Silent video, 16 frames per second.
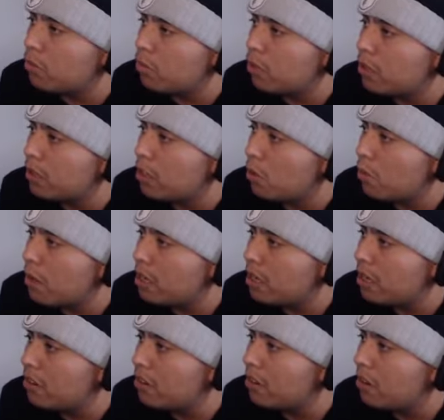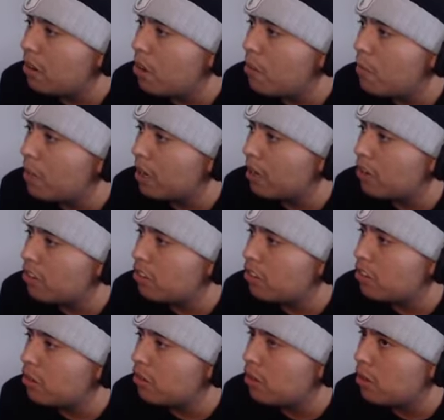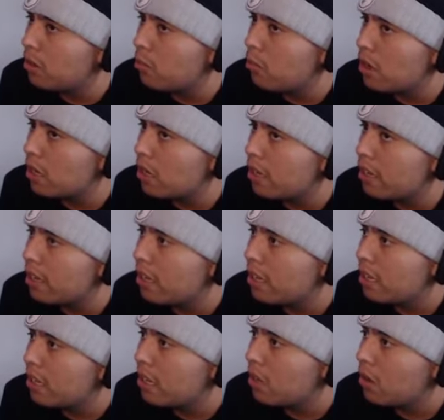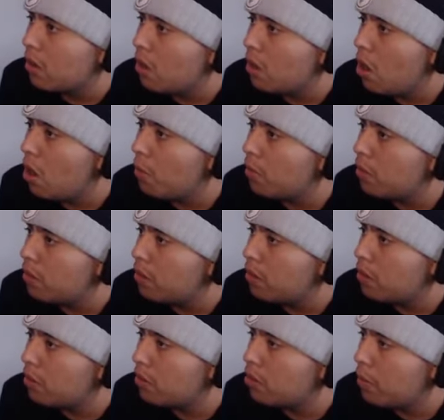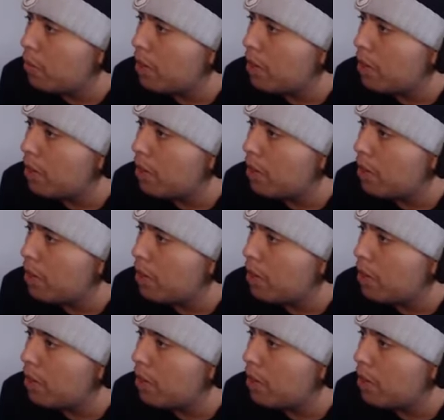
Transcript: really nobody here. Oh my gosh. There's only one guy. Oh, please don't be